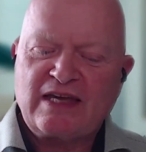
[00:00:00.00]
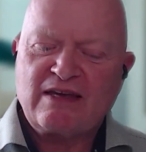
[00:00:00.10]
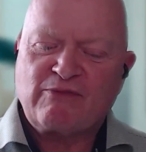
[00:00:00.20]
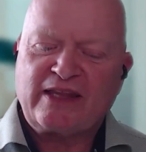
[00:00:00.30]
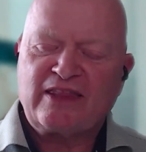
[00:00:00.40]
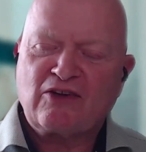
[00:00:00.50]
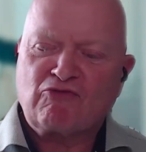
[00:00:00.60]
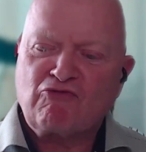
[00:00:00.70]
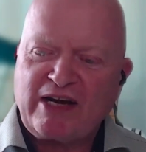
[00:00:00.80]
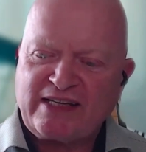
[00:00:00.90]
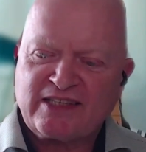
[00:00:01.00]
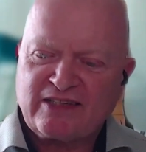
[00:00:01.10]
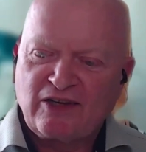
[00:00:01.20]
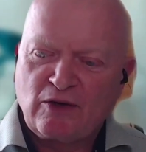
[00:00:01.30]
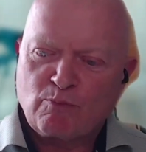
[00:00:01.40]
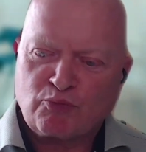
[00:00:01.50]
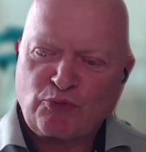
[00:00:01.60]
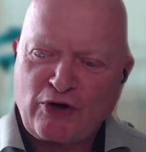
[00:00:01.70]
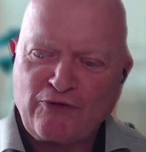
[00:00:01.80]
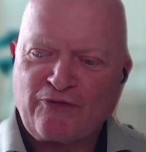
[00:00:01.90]
when the risk
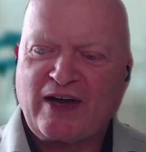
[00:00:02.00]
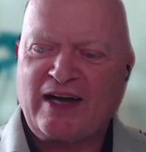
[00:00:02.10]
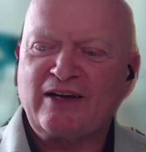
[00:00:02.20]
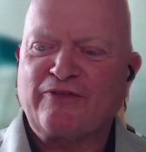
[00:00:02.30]
profile of